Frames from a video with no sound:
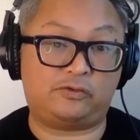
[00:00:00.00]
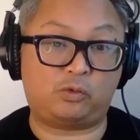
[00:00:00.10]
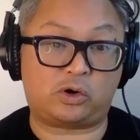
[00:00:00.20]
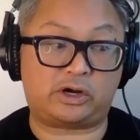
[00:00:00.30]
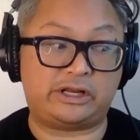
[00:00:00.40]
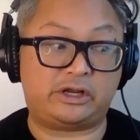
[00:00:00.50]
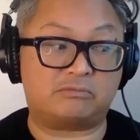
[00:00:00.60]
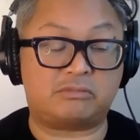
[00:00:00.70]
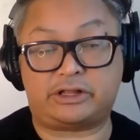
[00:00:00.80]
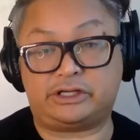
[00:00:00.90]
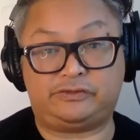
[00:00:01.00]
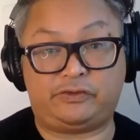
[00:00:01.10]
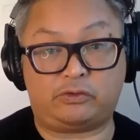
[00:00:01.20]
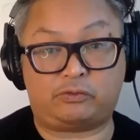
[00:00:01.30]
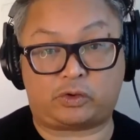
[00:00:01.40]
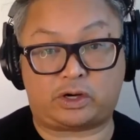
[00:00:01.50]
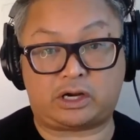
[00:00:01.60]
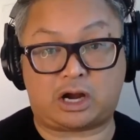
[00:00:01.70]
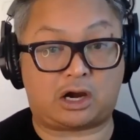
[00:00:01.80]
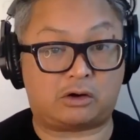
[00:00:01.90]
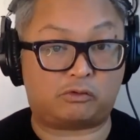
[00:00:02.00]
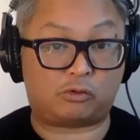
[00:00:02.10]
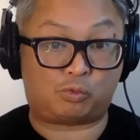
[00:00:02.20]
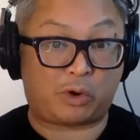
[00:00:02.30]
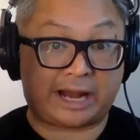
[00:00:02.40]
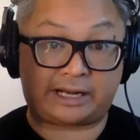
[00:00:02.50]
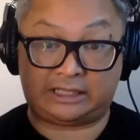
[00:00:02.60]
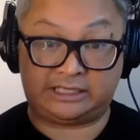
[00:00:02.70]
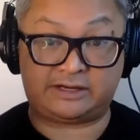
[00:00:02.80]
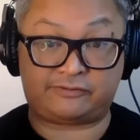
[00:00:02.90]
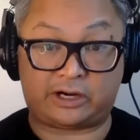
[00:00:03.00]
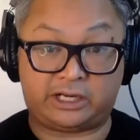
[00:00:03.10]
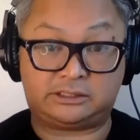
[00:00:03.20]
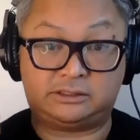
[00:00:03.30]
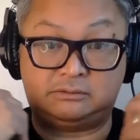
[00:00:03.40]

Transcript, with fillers: of work and your mother's view of work are radically different.